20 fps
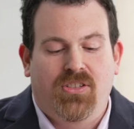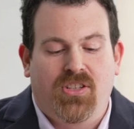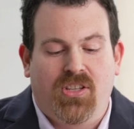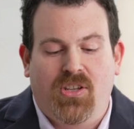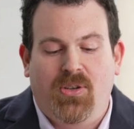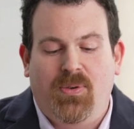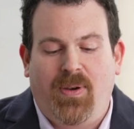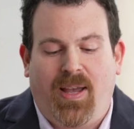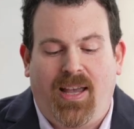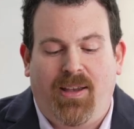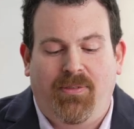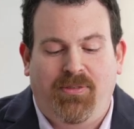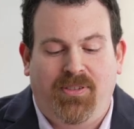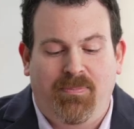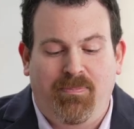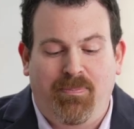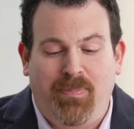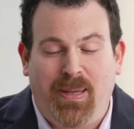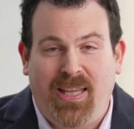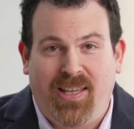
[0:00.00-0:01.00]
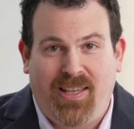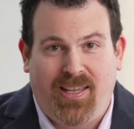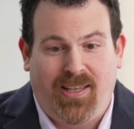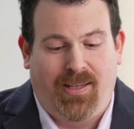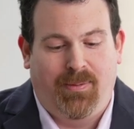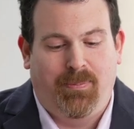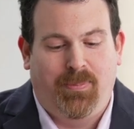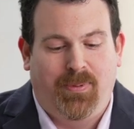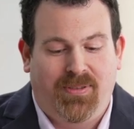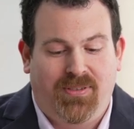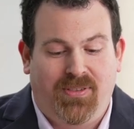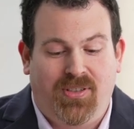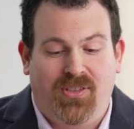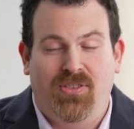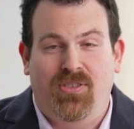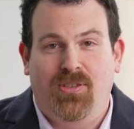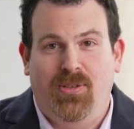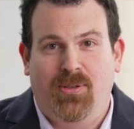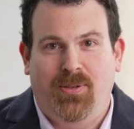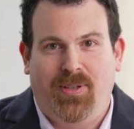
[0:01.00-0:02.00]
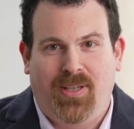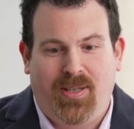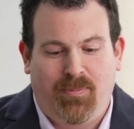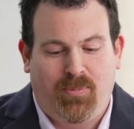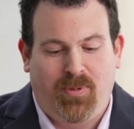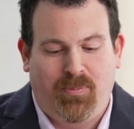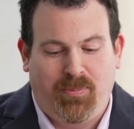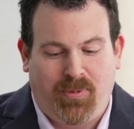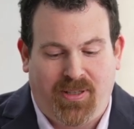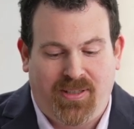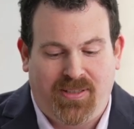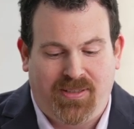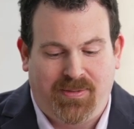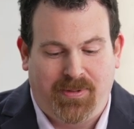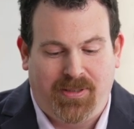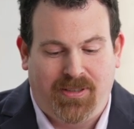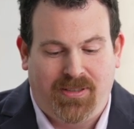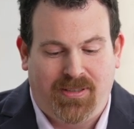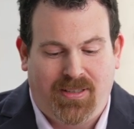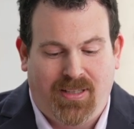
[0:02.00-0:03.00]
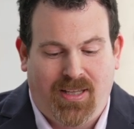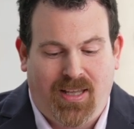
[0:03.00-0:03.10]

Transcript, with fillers: do you have to be hip to do hip replacement?